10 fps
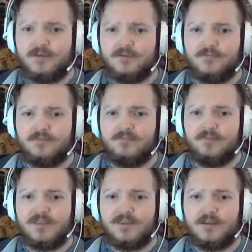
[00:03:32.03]
You're
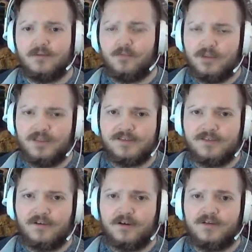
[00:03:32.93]
maintaining one less
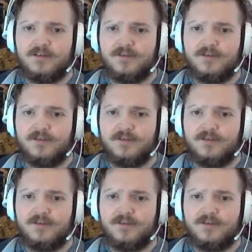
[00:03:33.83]
dot,